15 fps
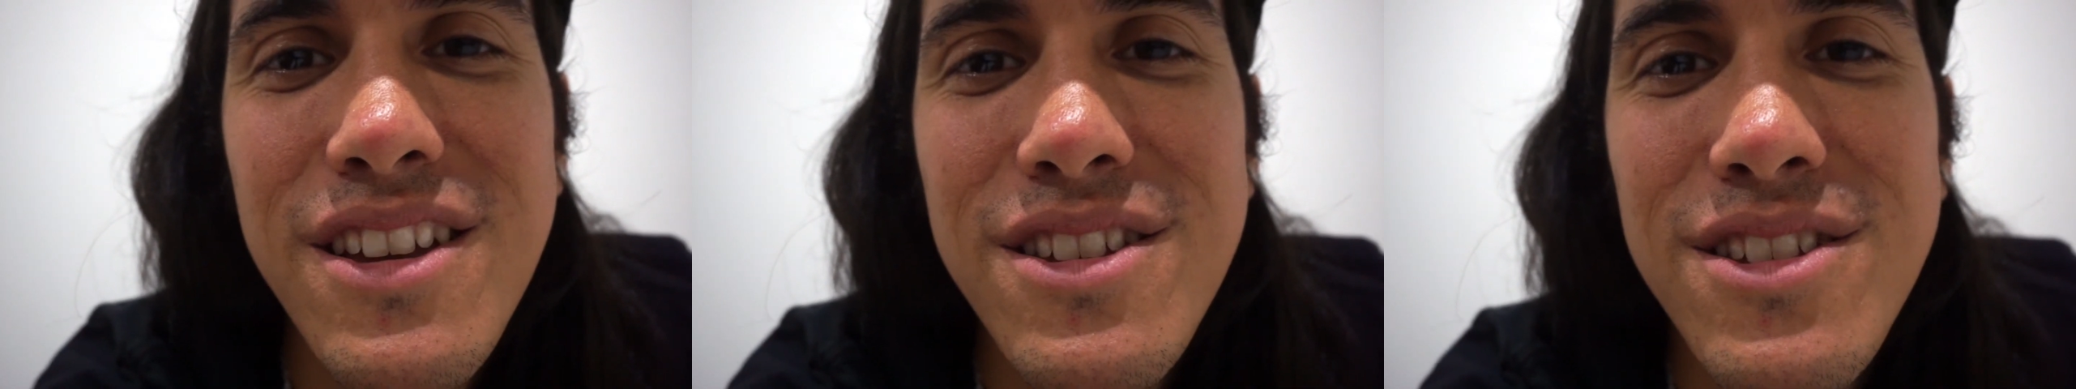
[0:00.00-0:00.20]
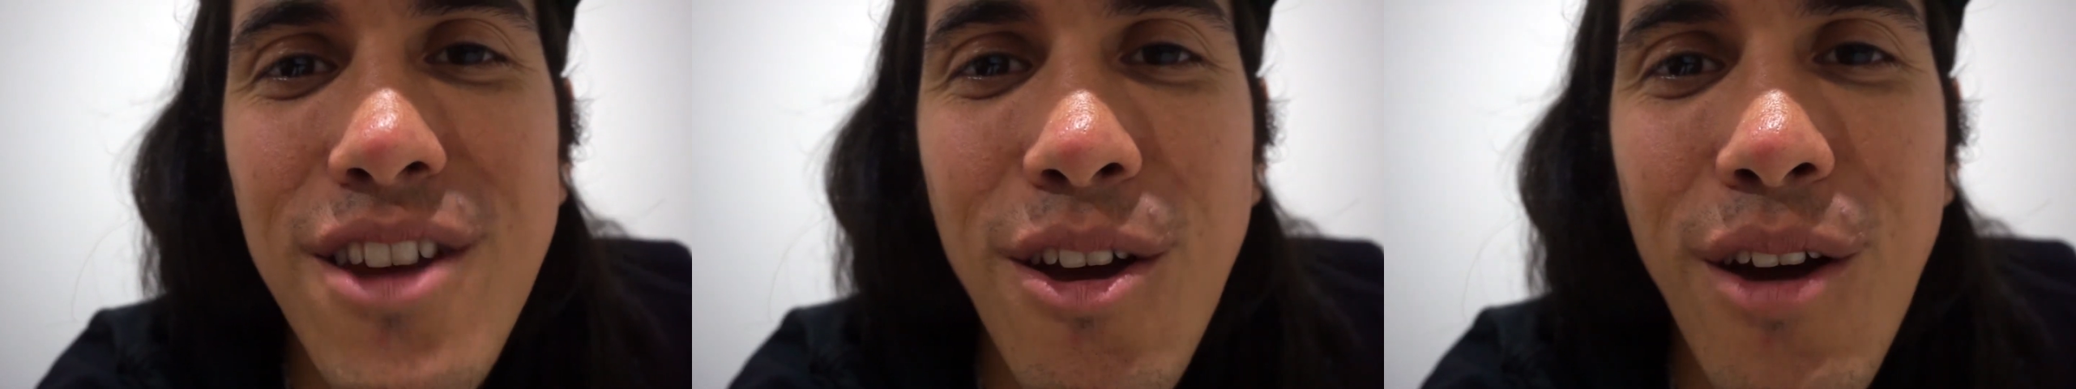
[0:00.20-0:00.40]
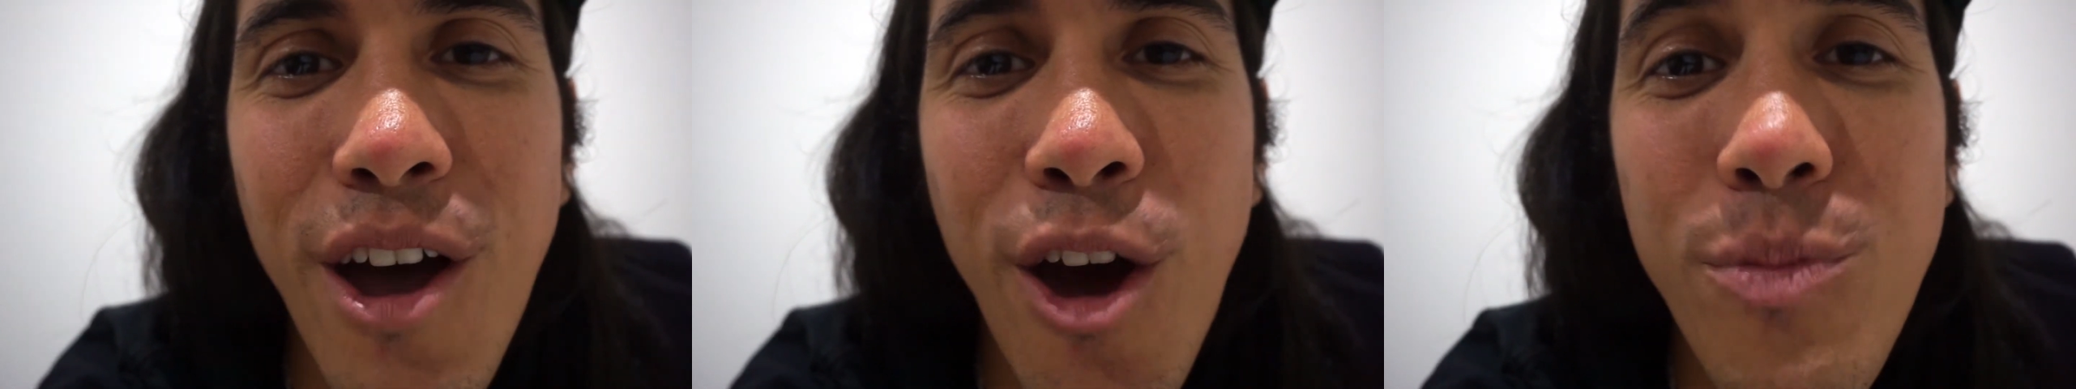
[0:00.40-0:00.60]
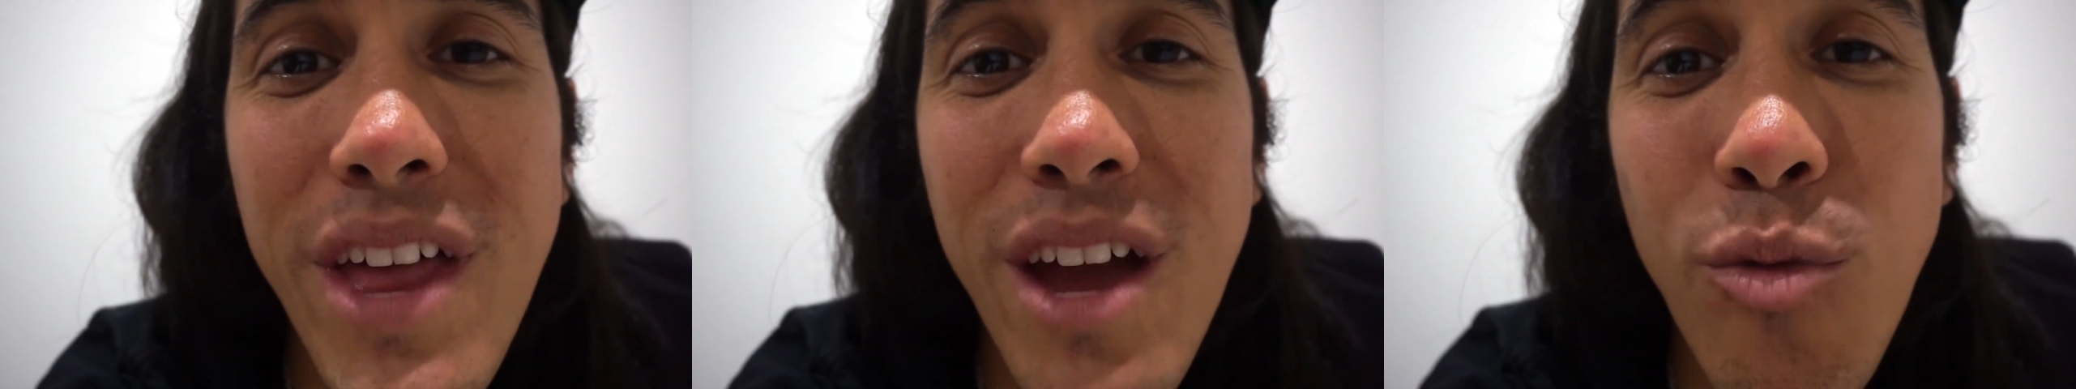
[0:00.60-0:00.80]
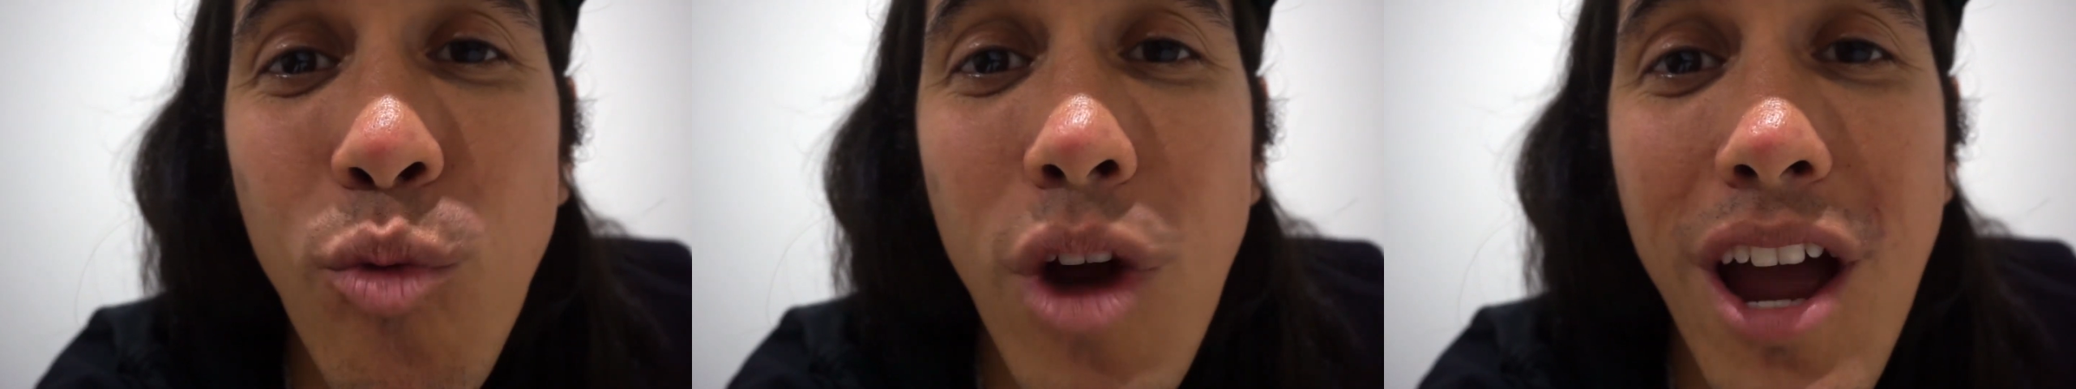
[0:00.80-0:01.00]
So I hope
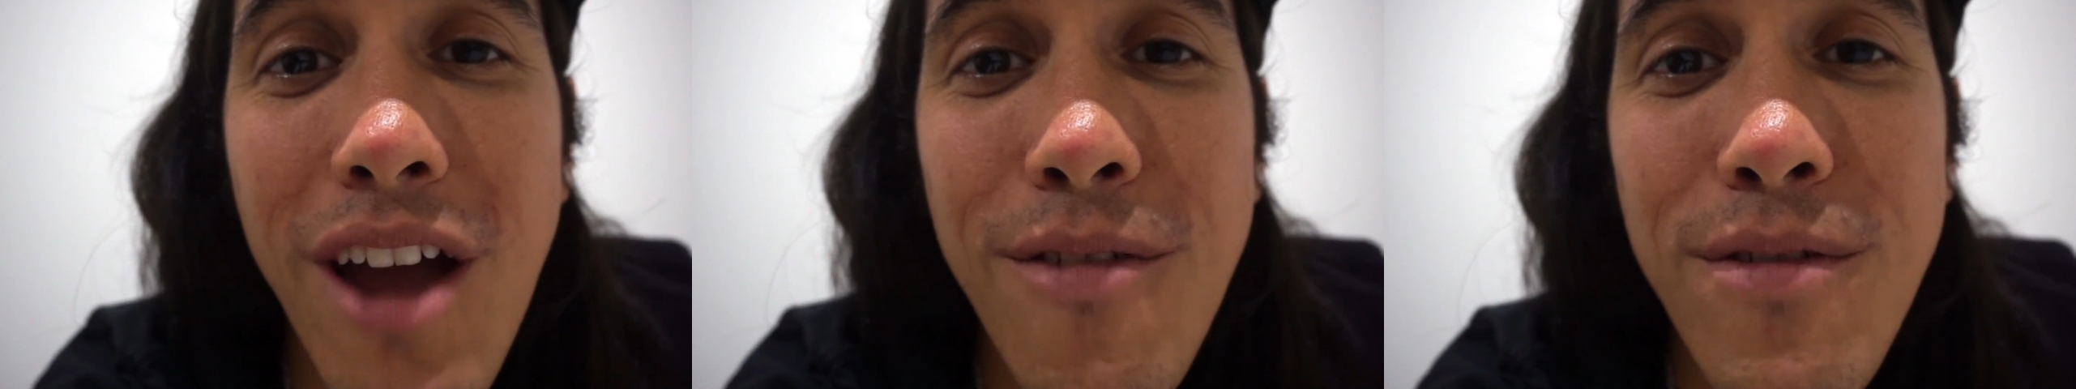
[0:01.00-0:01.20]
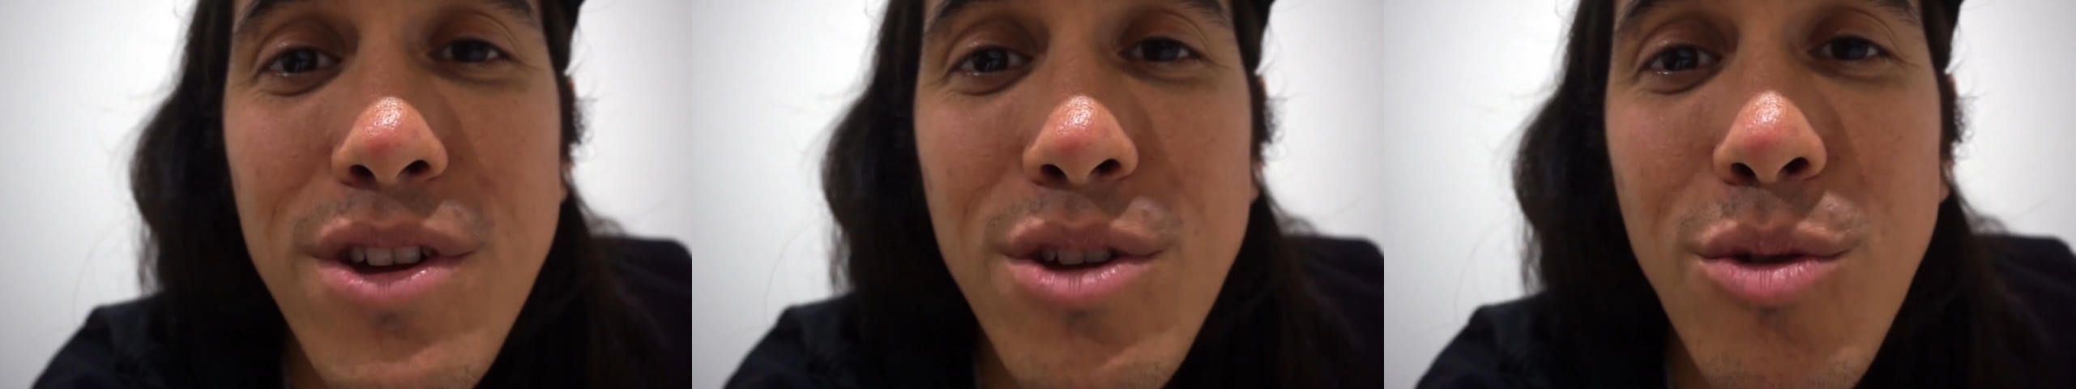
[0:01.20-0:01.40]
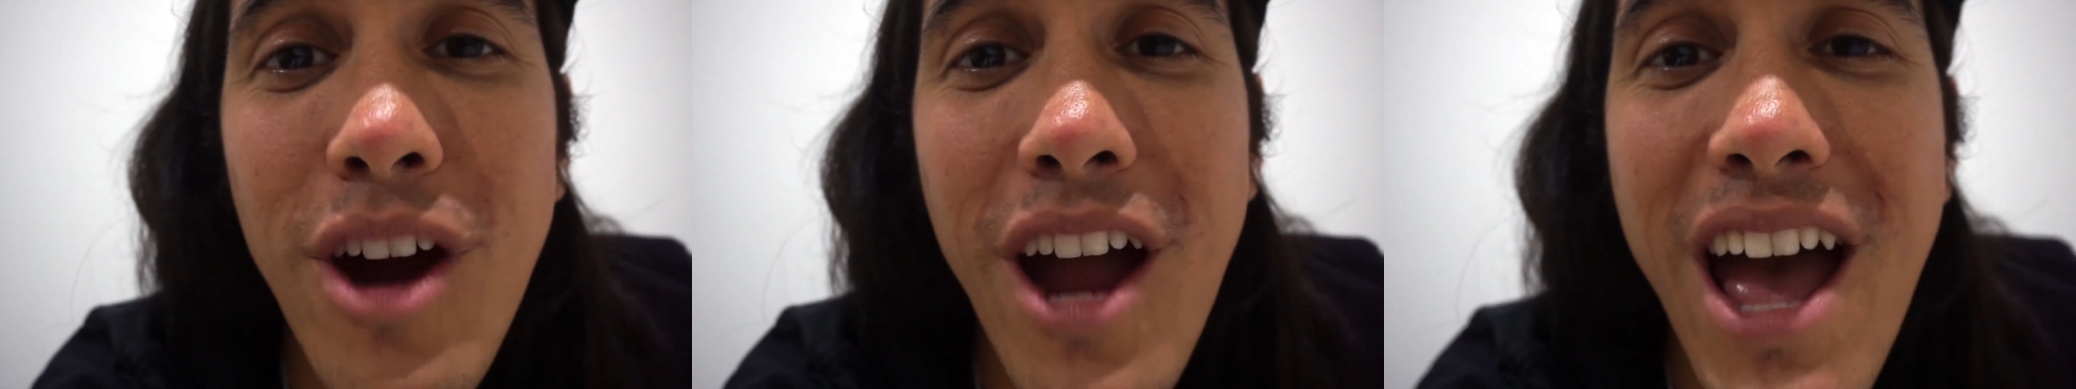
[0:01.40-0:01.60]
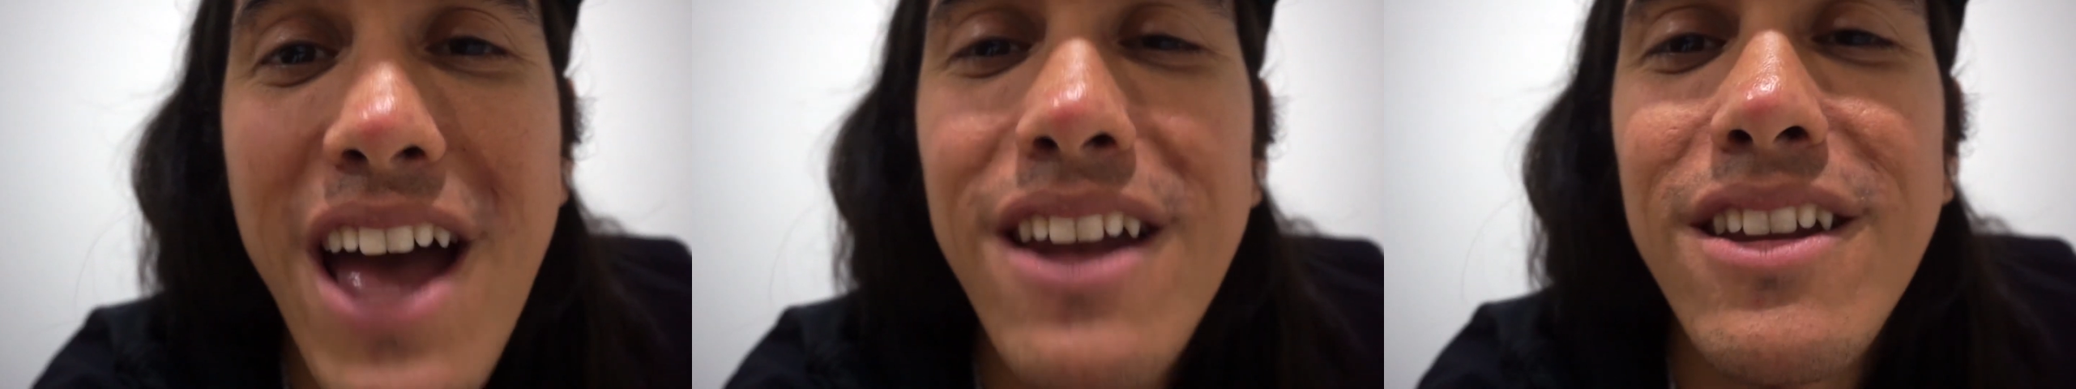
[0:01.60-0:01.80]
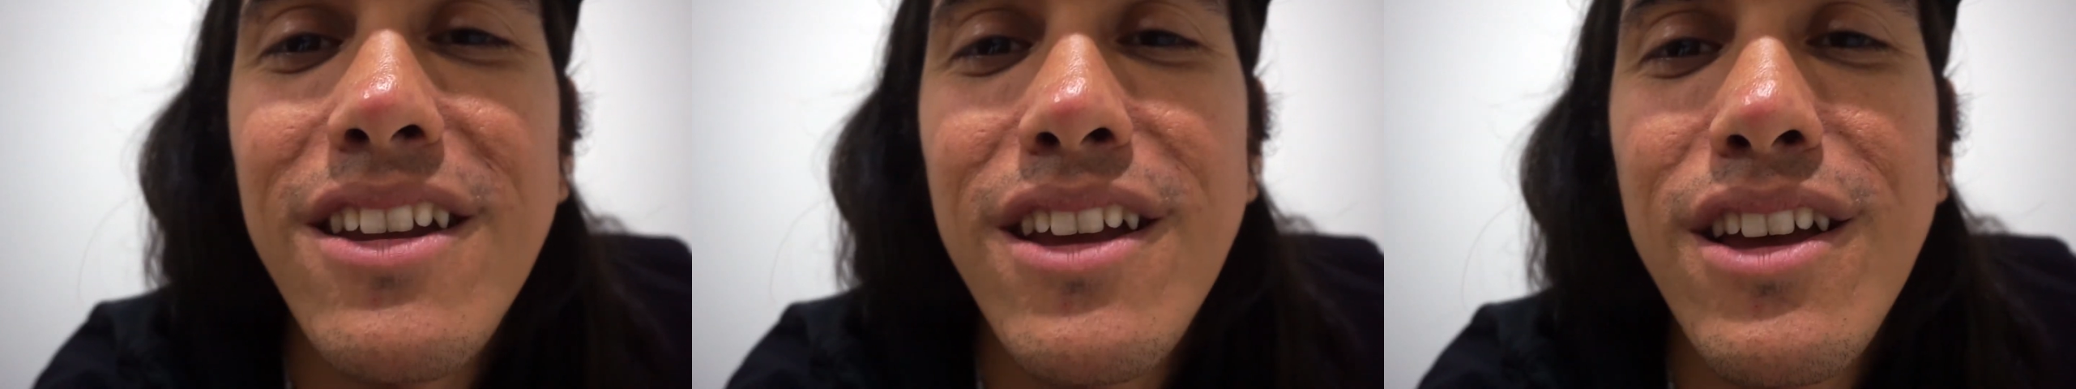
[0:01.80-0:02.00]
that wherever you are
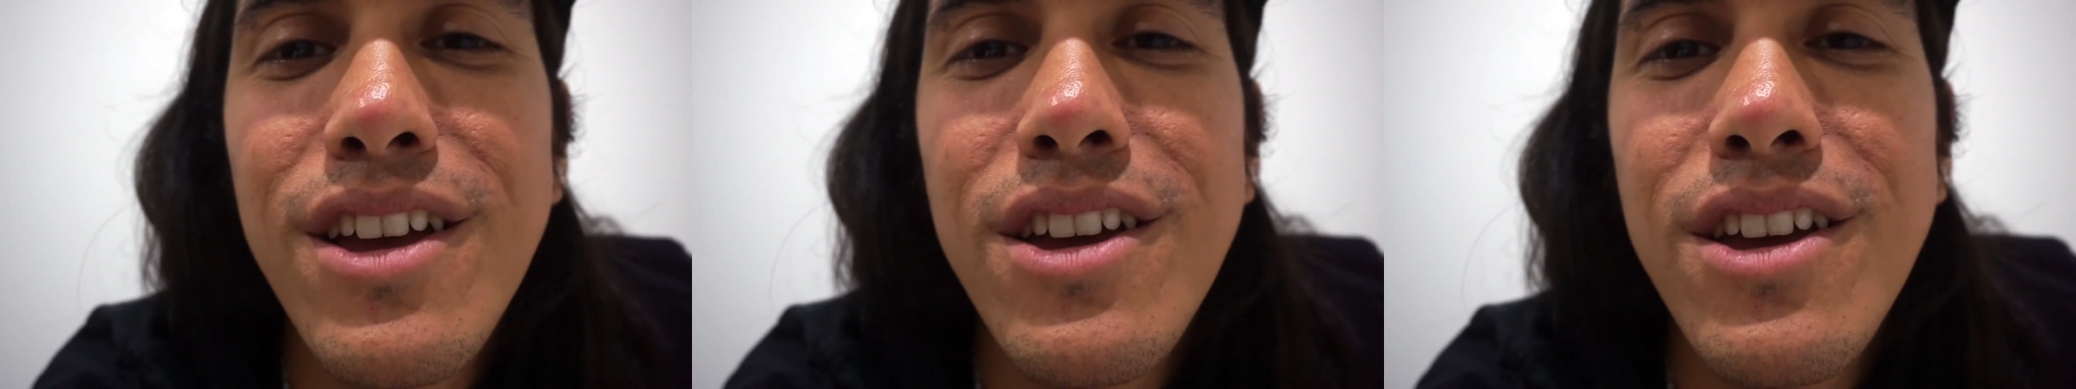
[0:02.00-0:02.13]
at,